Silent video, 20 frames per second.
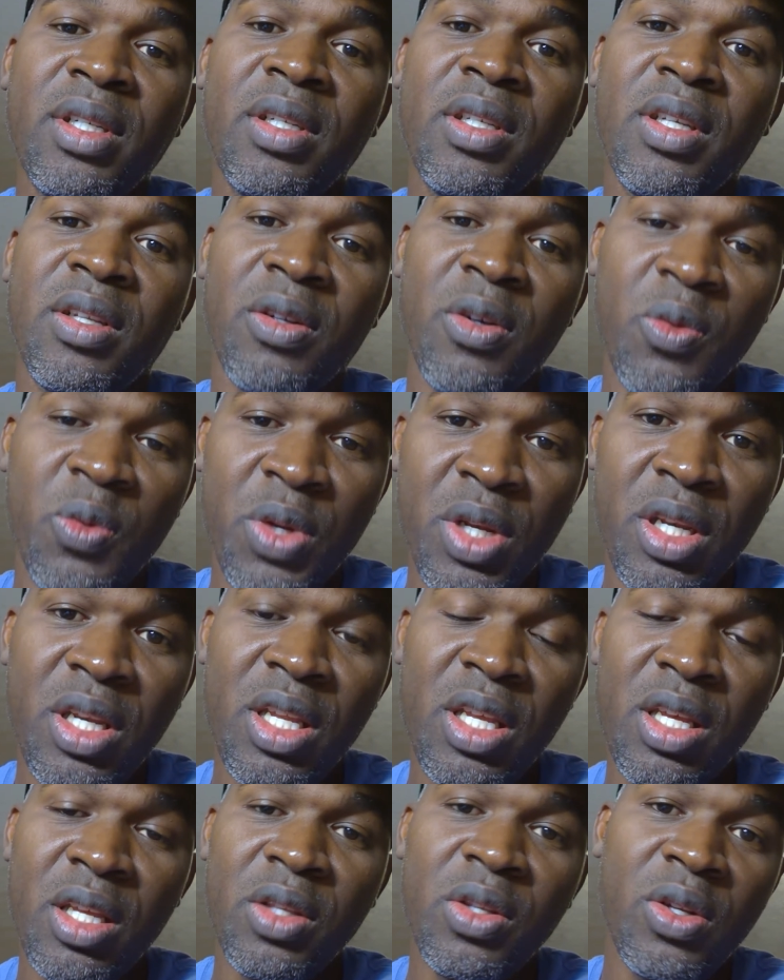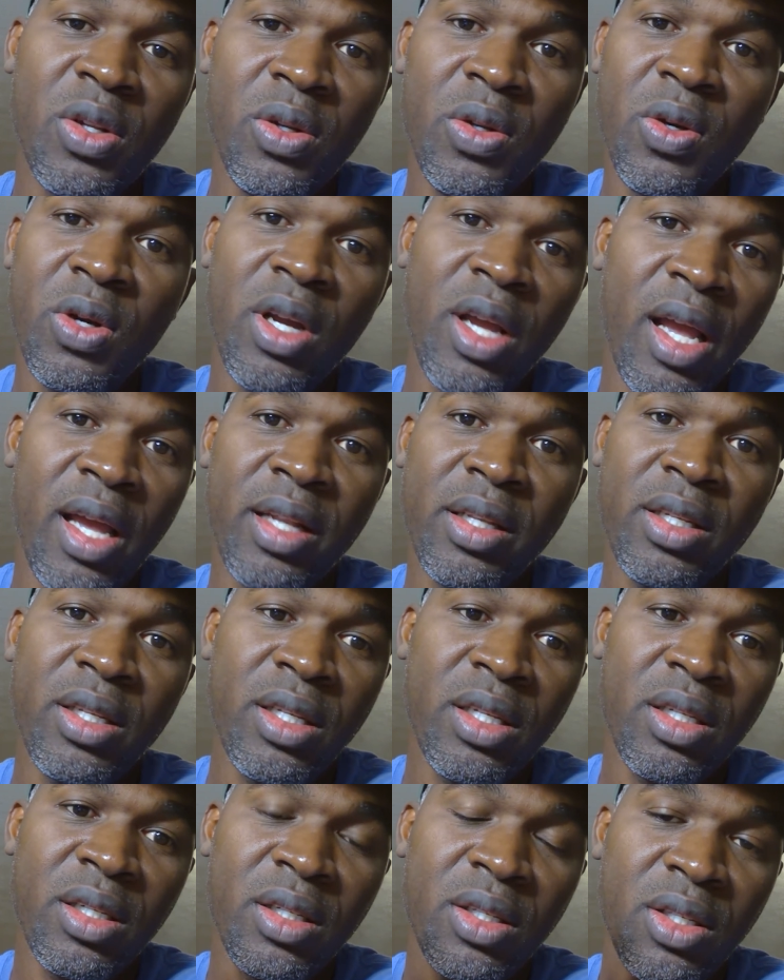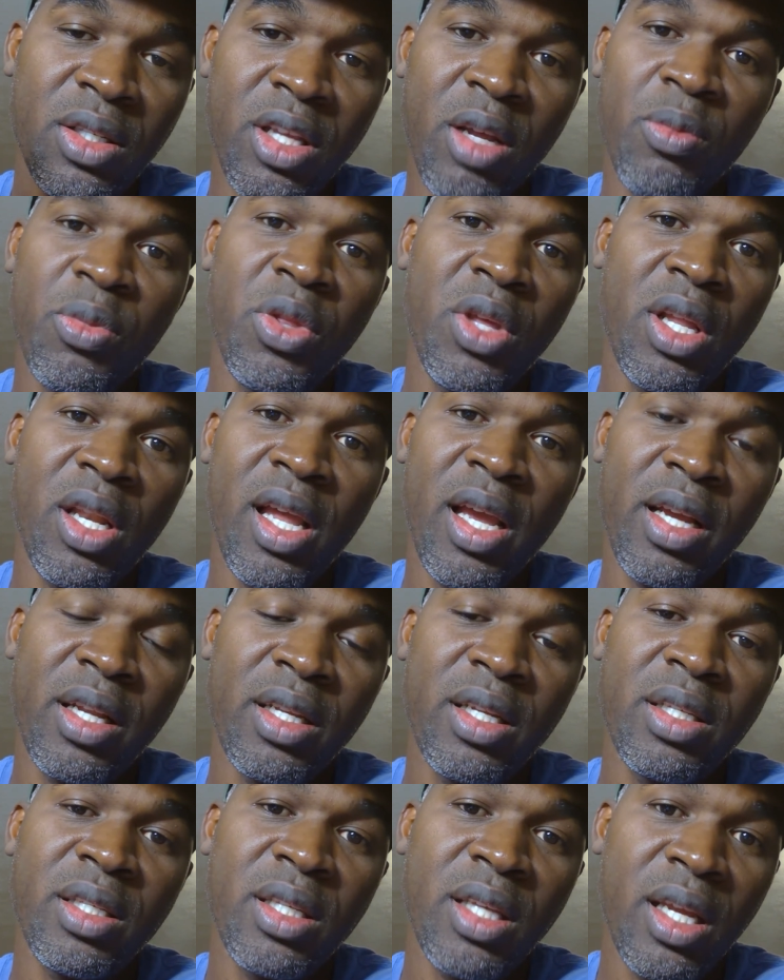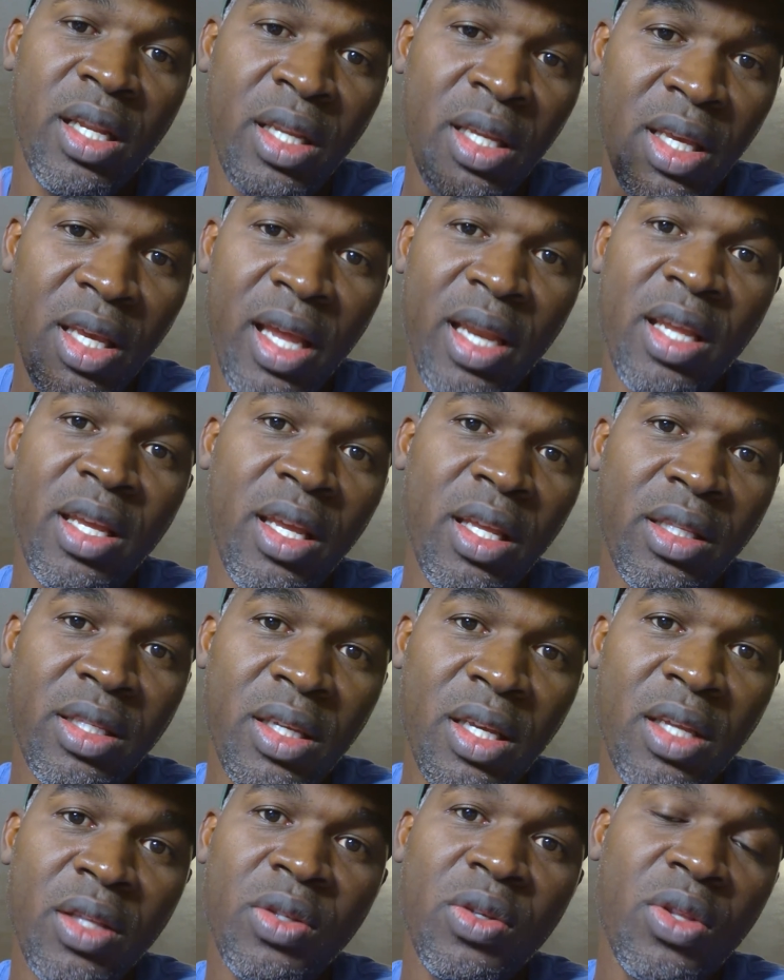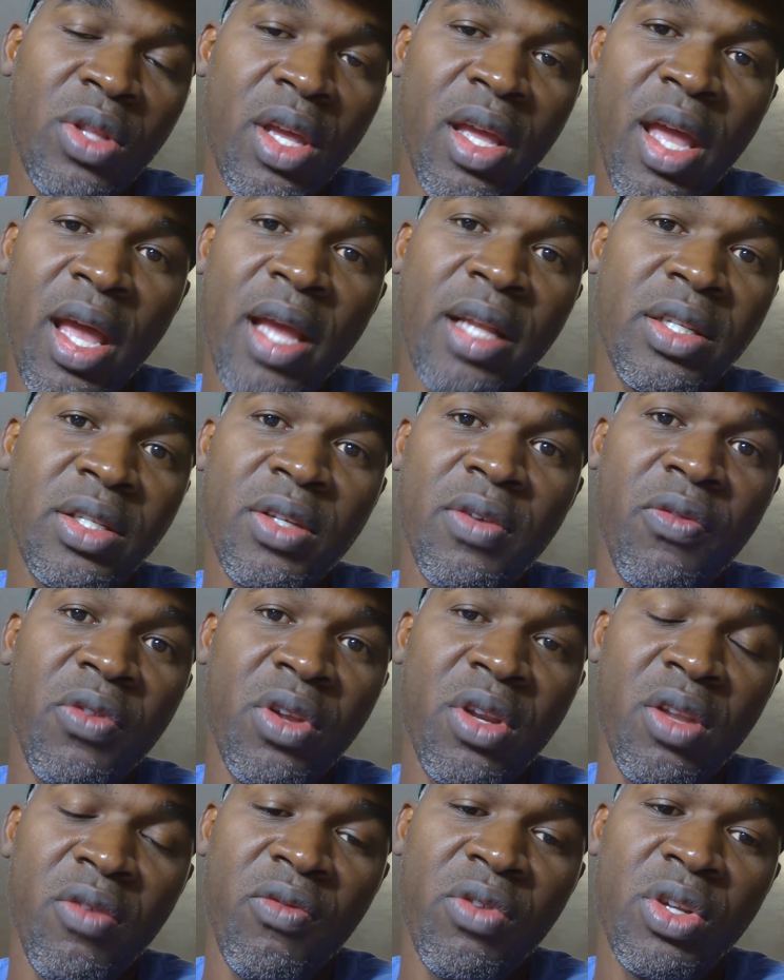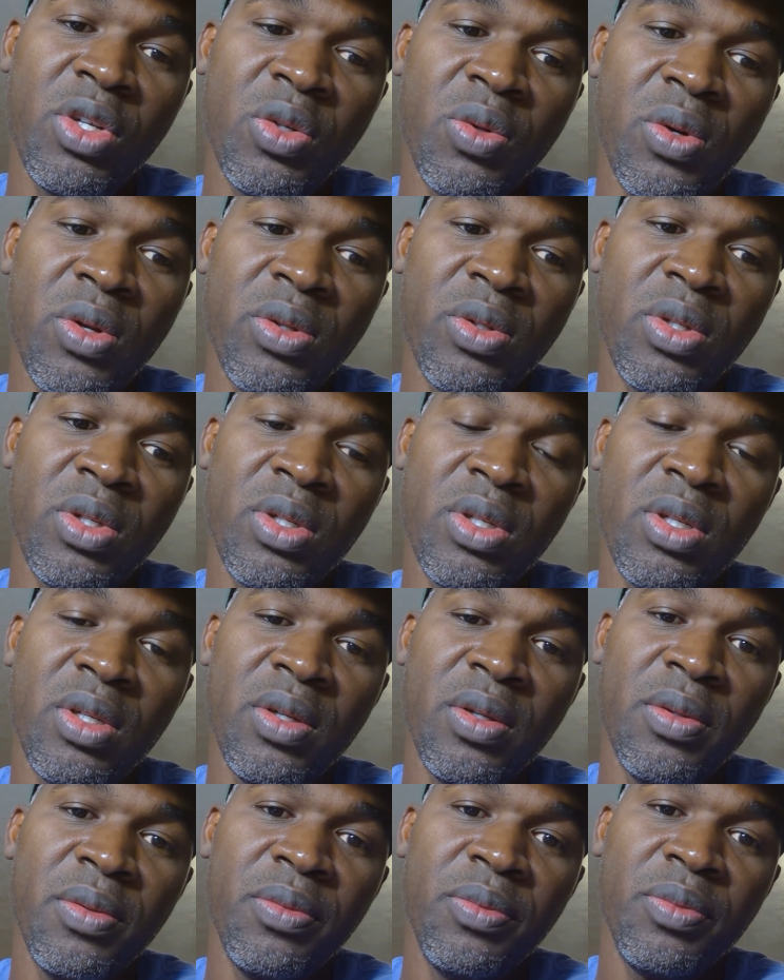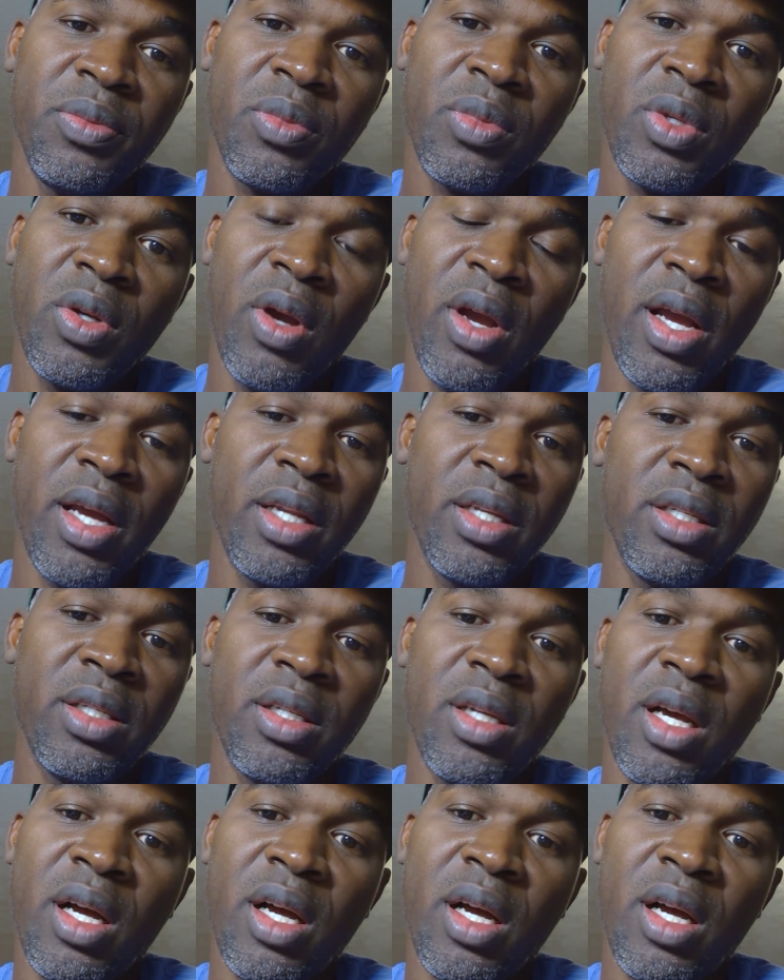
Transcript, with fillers: you know, we need to look at something like this and getting it into the hands of individuals, right?